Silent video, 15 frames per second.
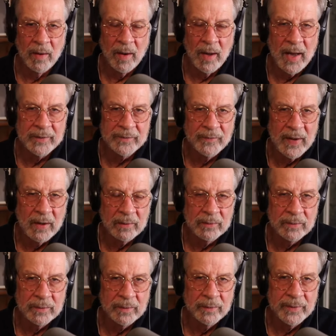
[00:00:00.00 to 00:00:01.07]
has
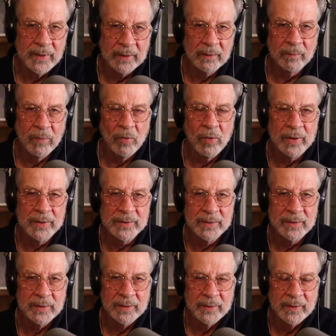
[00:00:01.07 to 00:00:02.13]
found their
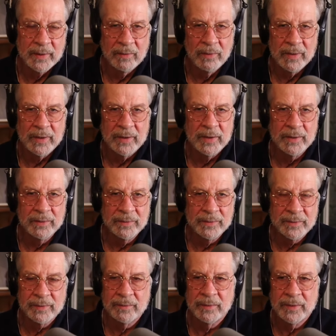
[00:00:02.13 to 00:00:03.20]
poison that they're going to use
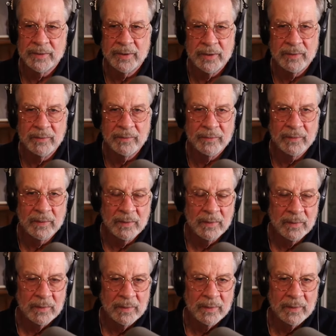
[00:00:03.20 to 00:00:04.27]
to achieve
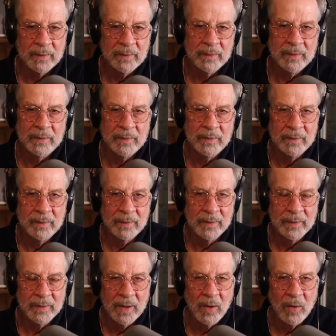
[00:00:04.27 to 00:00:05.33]

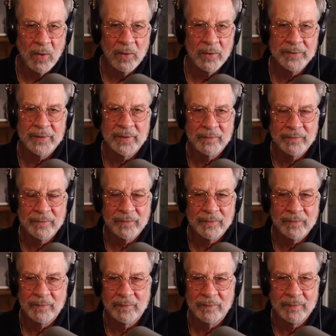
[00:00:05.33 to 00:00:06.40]
the goals of
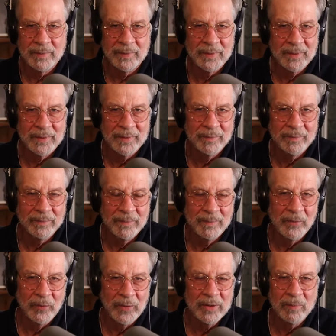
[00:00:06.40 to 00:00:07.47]
the
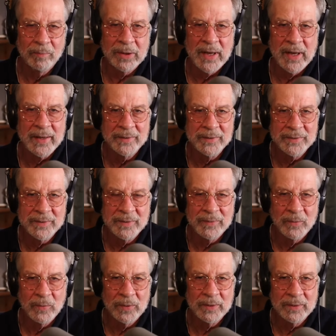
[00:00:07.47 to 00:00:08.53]
real planners of the
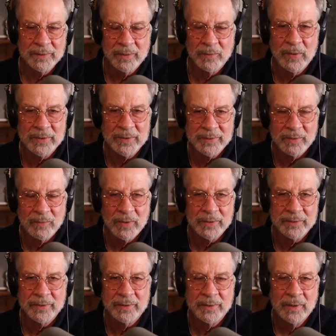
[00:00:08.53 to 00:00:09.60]
world, the ones that want
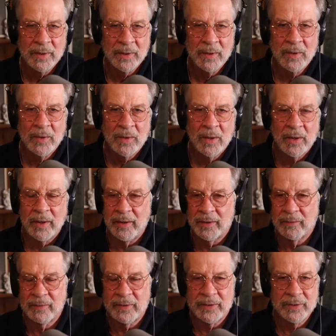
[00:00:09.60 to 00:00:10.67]
to either
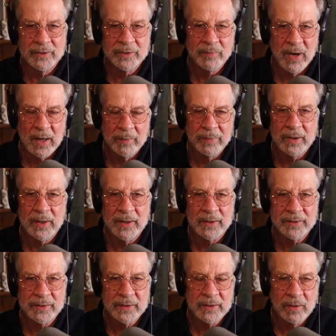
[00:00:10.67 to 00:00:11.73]
reduce
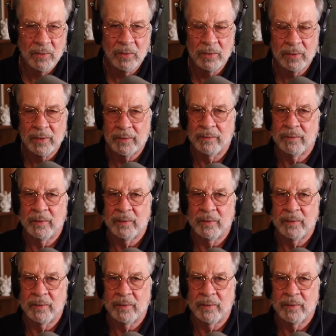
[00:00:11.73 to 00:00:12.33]
population or